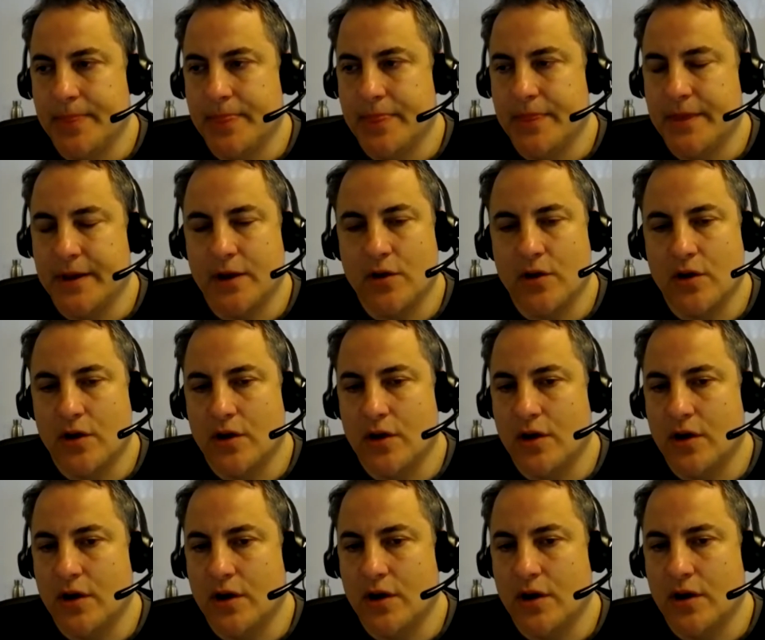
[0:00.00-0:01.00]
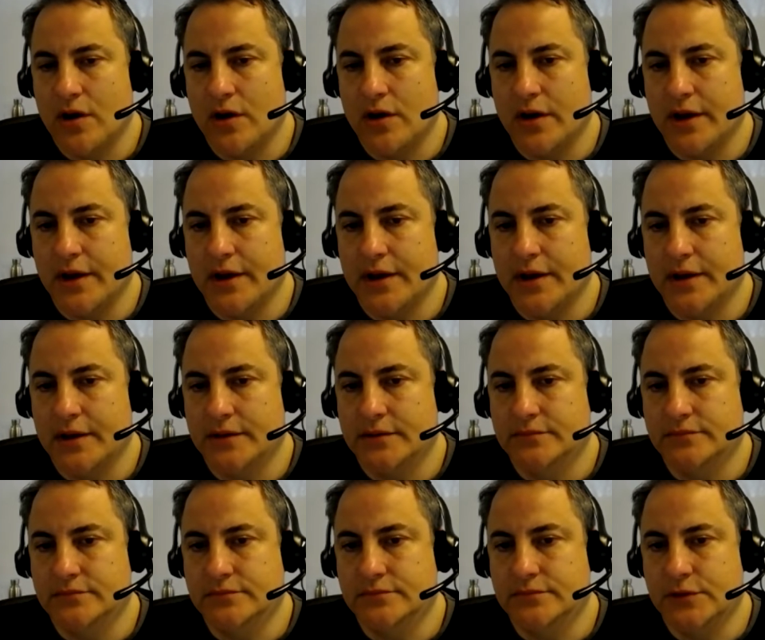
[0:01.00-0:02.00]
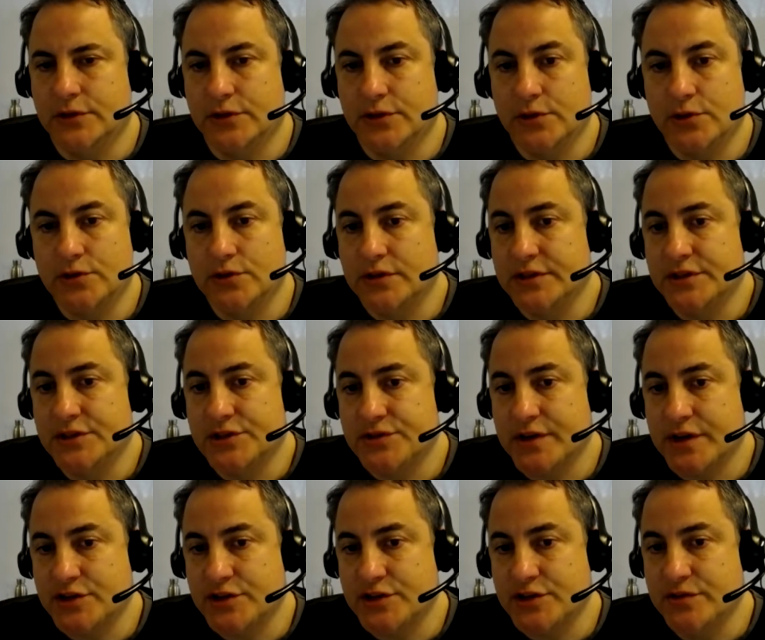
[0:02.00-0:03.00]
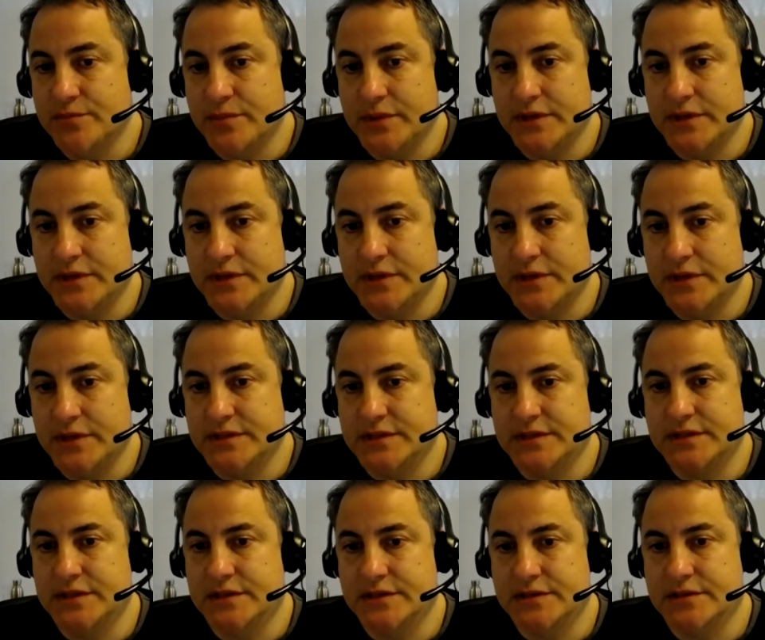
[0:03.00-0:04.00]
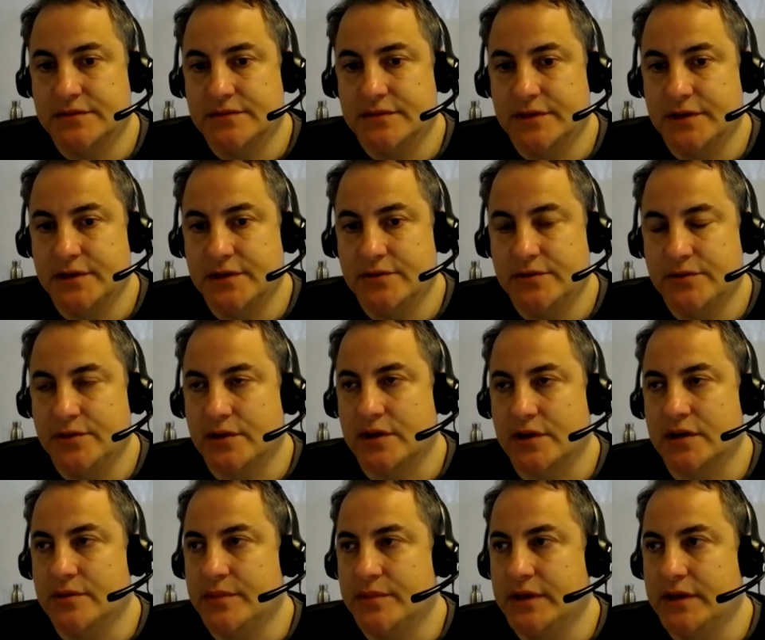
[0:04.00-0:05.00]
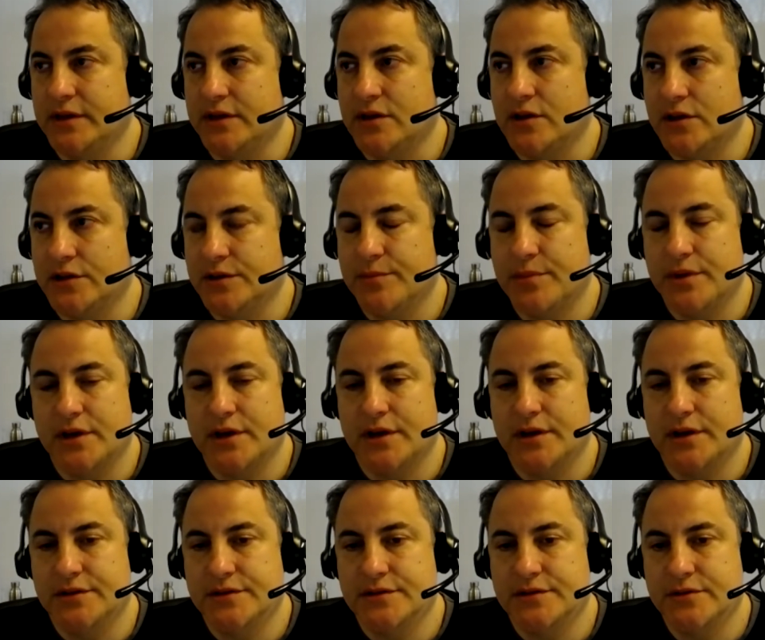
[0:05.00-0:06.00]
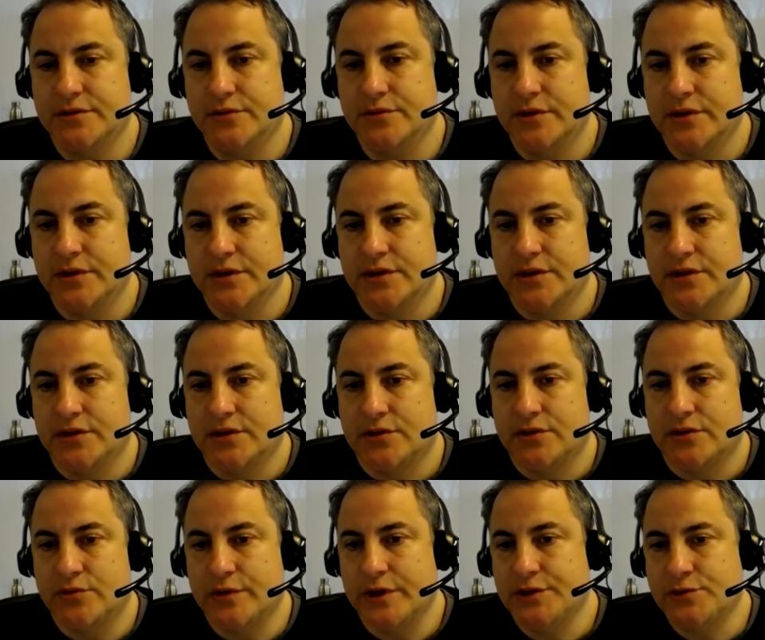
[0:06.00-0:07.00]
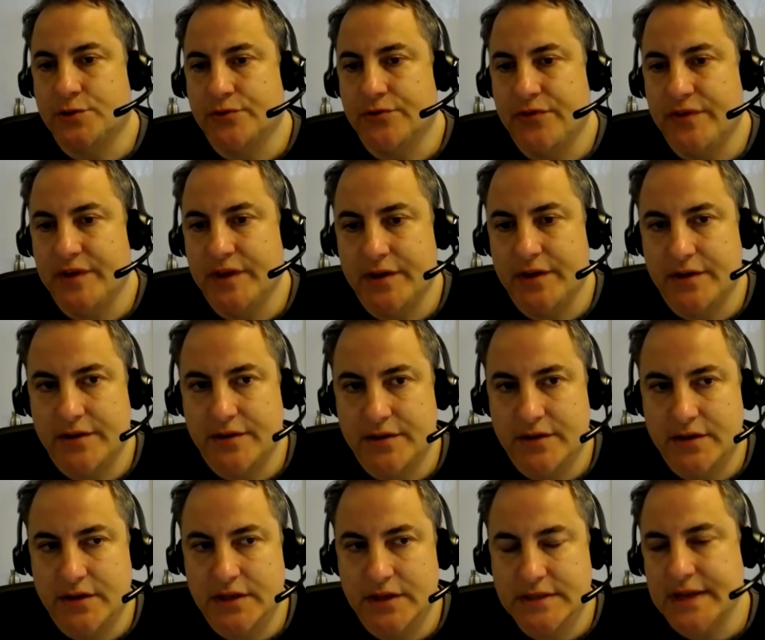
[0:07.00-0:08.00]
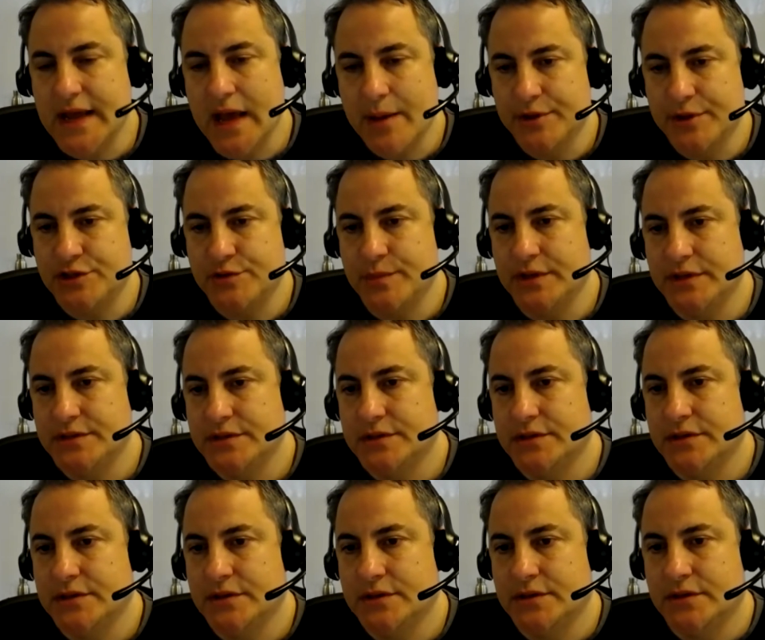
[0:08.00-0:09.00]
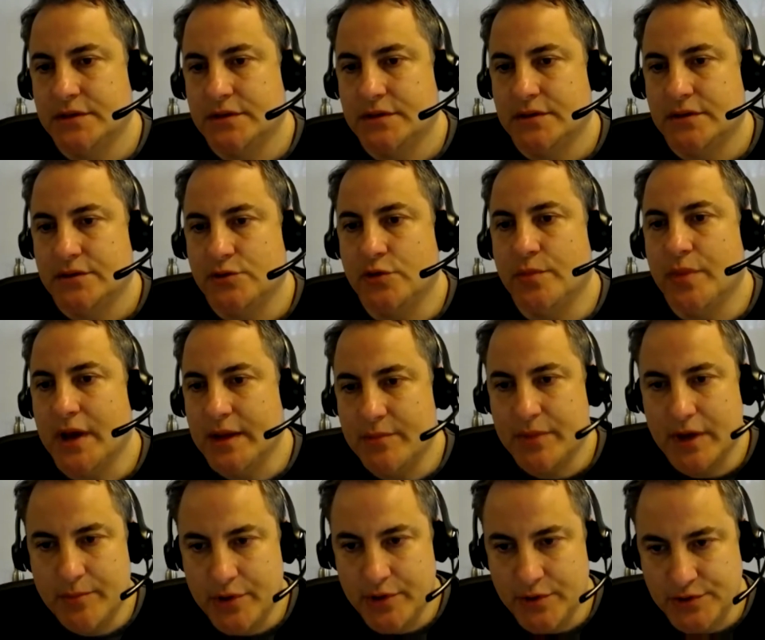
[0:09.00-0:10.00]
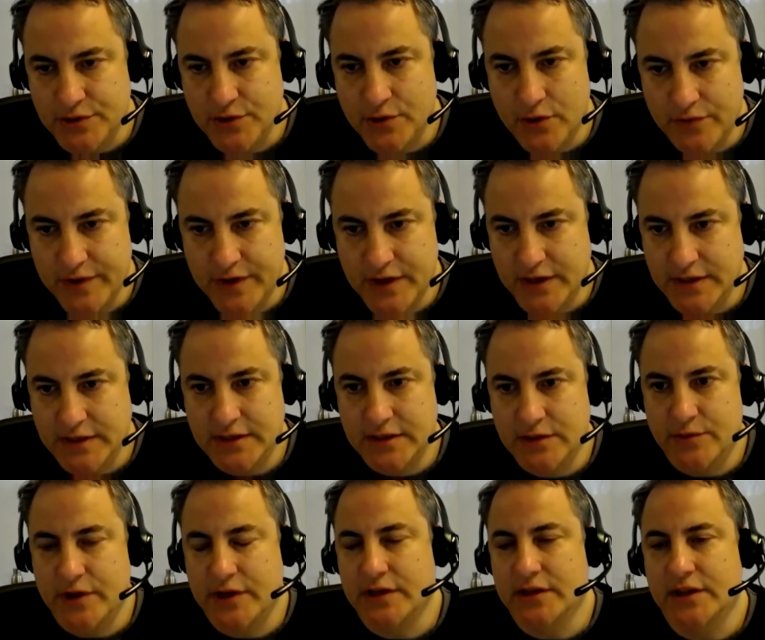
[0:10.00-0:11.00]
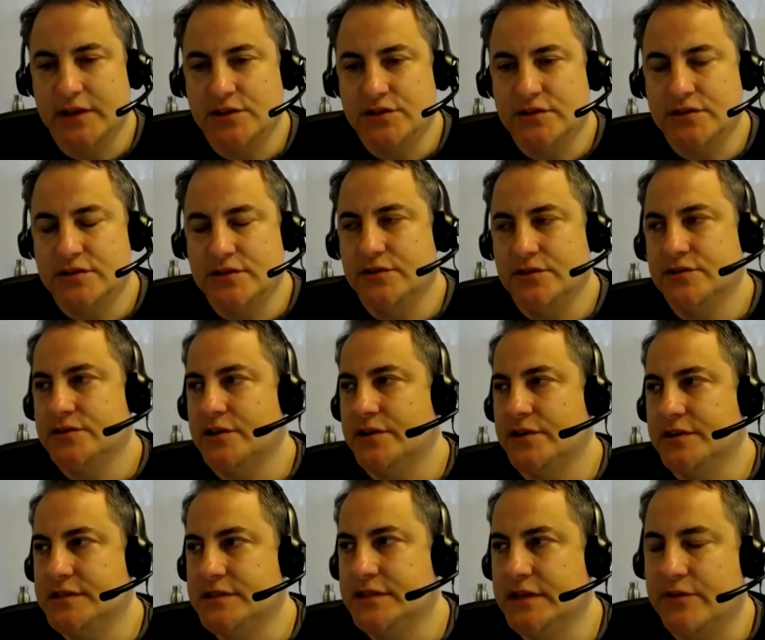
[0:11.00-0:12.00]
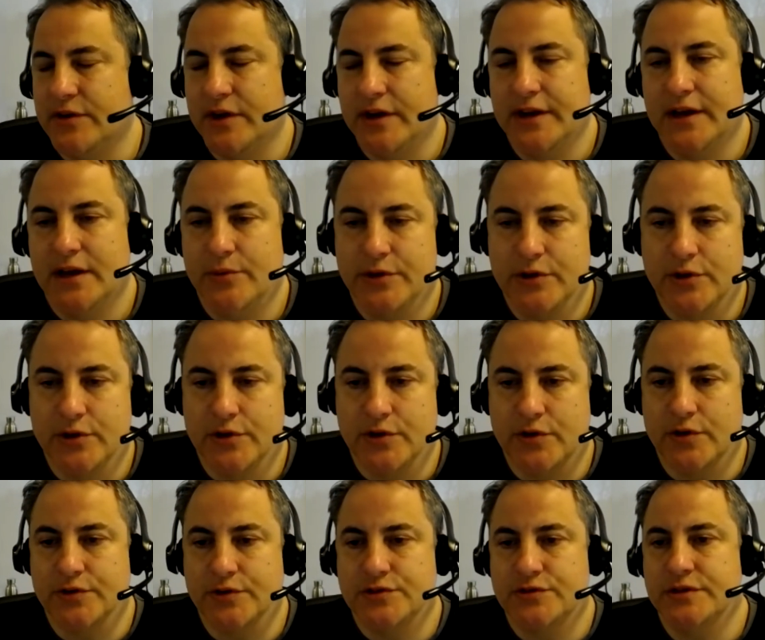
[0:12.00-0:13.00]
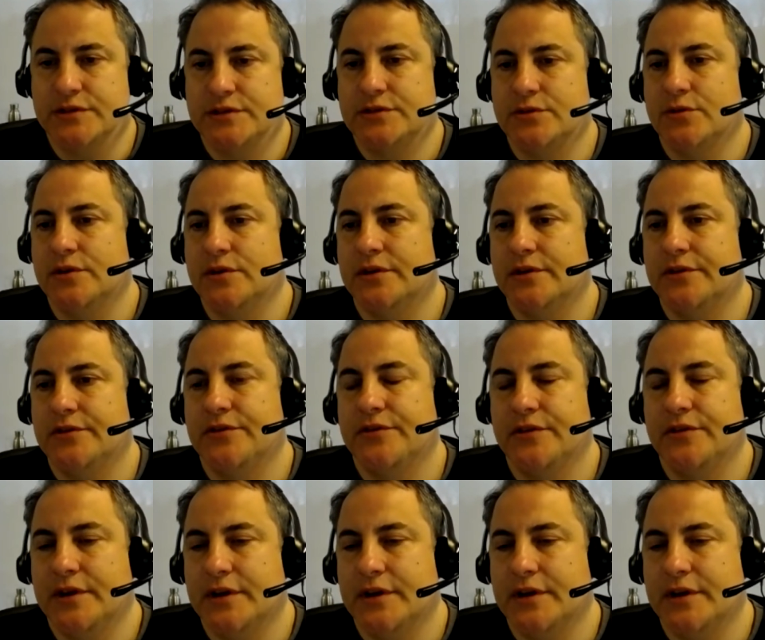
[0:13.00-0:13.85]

There are local construction businesses, who are going to be called upon to retrofit establishments to abide by post-COVID-19 regulations. You're starting to see it right now when you go to grocery stores.